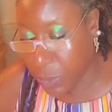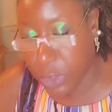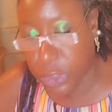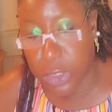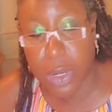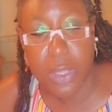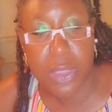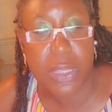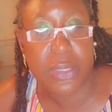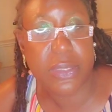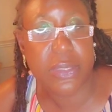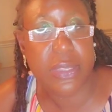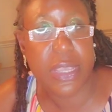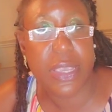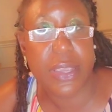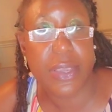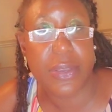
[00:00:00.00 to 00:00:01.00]
which are the
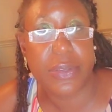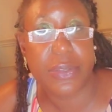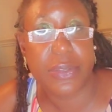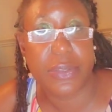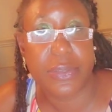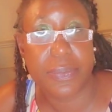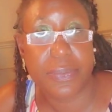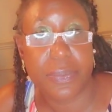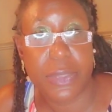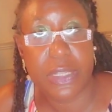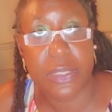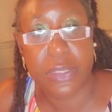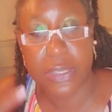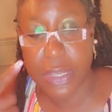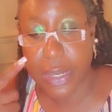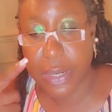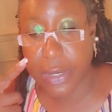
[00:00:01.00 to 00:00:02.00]
tears
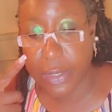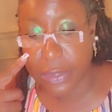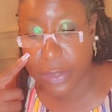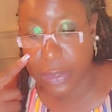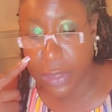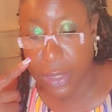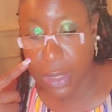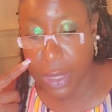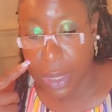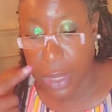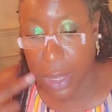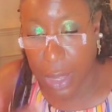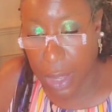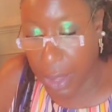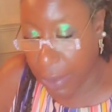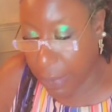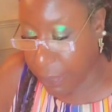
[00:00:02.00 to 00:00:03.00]

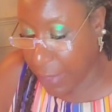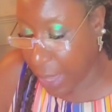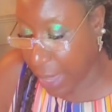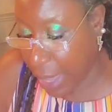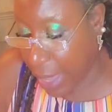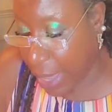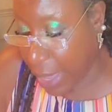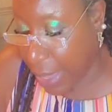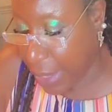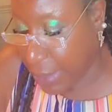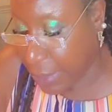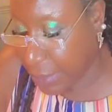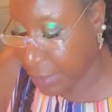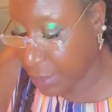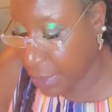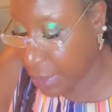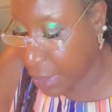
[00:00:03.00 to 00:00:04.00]
of the
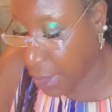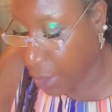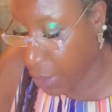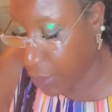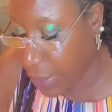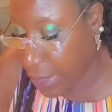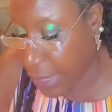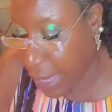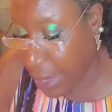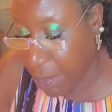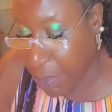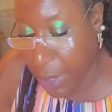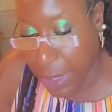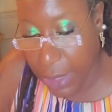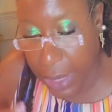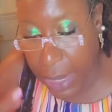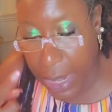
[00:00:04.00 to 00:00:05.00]
eyes, okay?
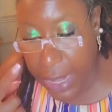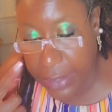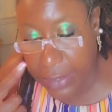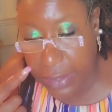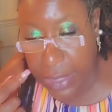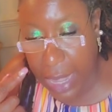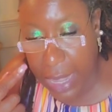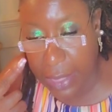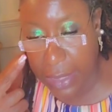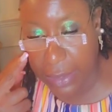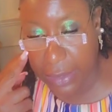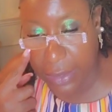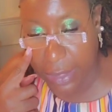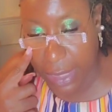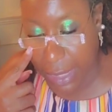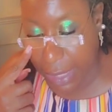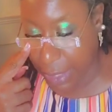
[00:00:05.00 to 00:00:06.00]
But it's not the
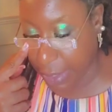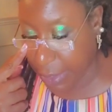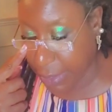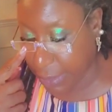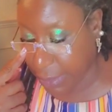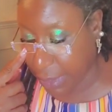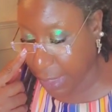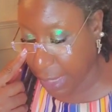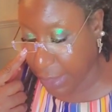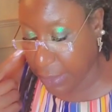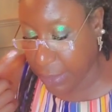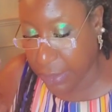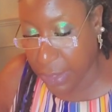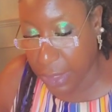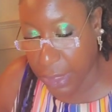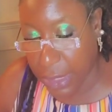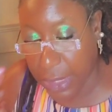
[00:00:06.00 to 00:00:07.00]
tears, it's
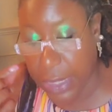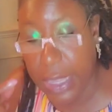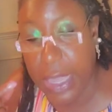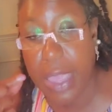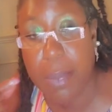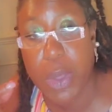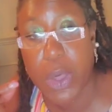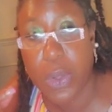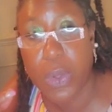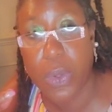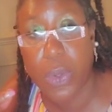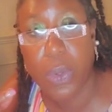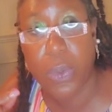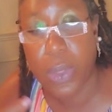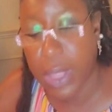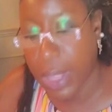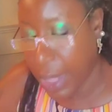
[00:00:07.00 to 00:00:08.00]
the
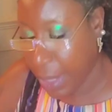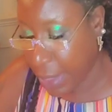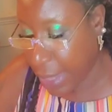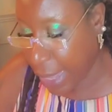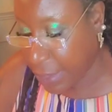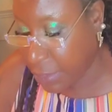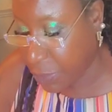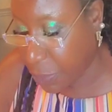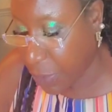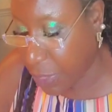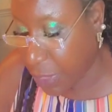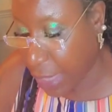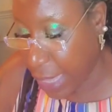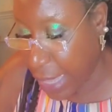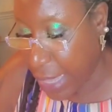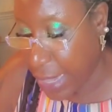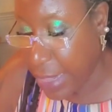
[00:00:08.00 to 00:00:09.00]
chemical that's
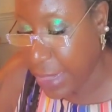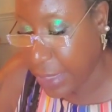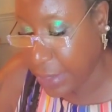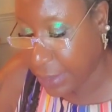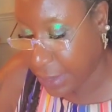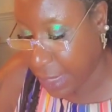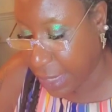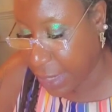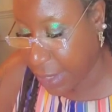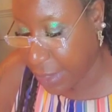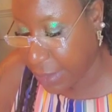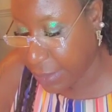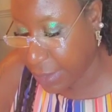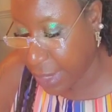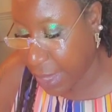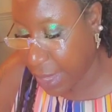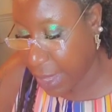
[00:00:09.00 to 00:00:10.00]
within the
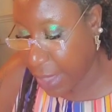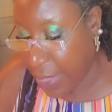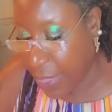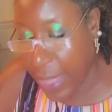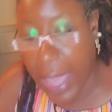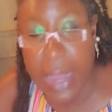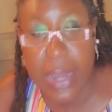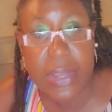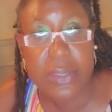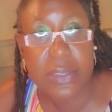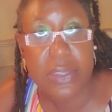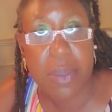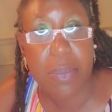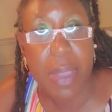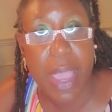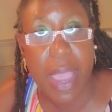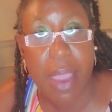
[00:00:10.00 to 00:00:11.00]
tears that is
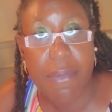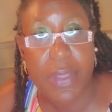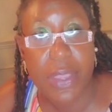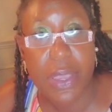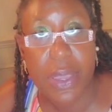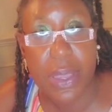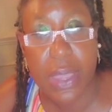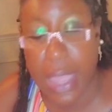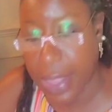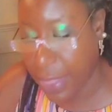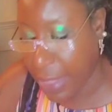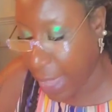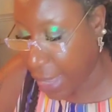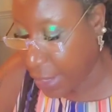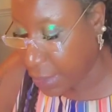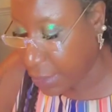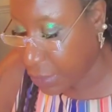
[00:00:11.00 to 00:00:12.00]
the barrier, and
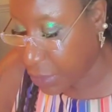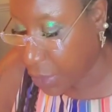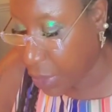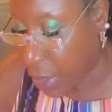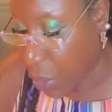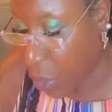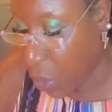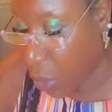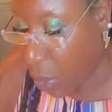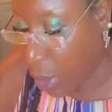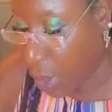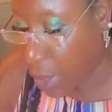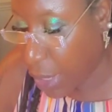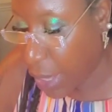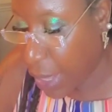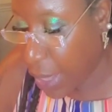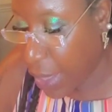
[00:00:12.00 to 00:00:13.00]
that is
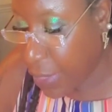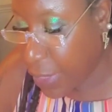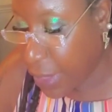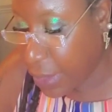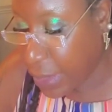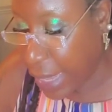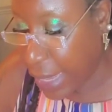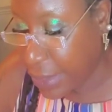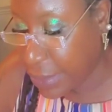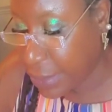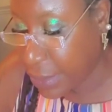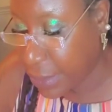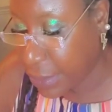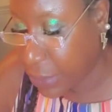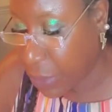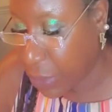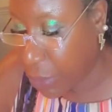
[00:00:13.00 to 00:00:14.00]
called the
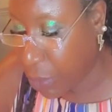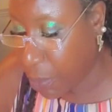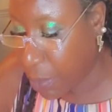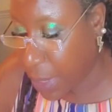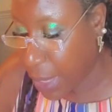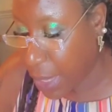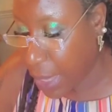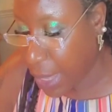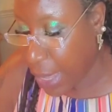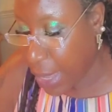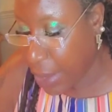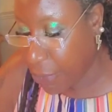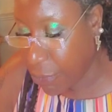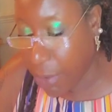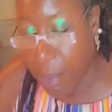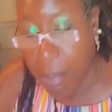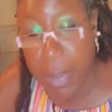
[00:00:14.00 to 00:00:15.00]
lysosome.
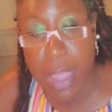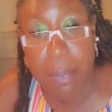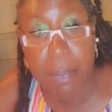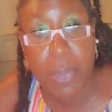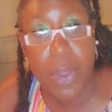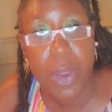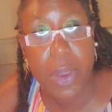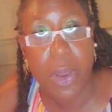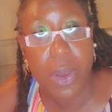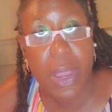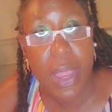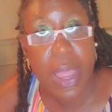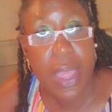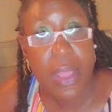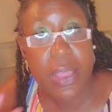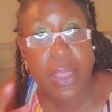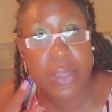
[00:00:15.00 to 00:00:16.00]
And remember,
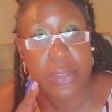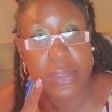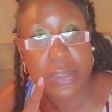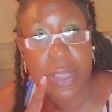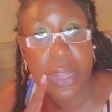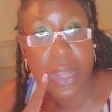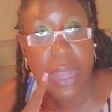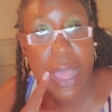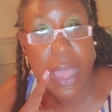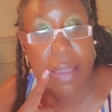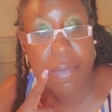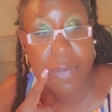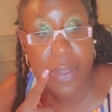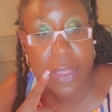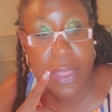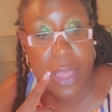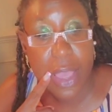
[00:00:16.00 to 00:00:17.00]
the
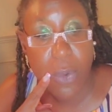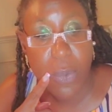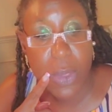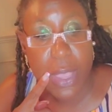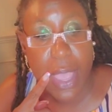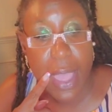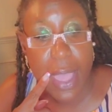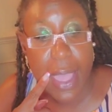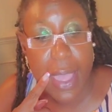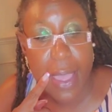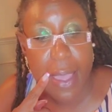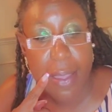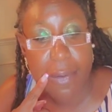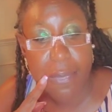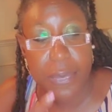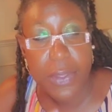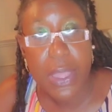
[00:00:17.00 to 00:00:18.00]
saliva that we
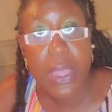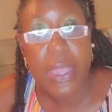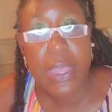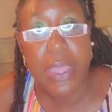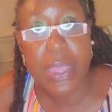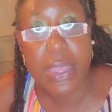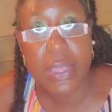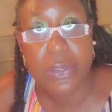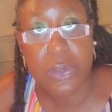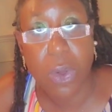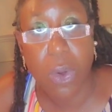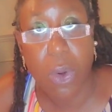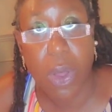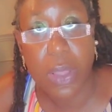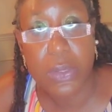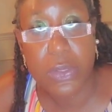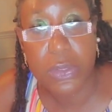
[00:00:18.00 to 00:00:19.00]
have is
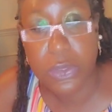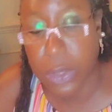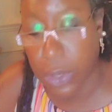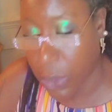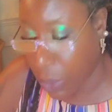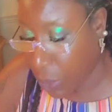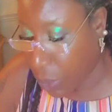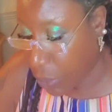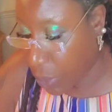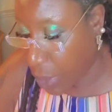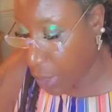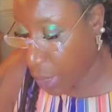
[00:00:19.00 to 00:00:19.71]
also,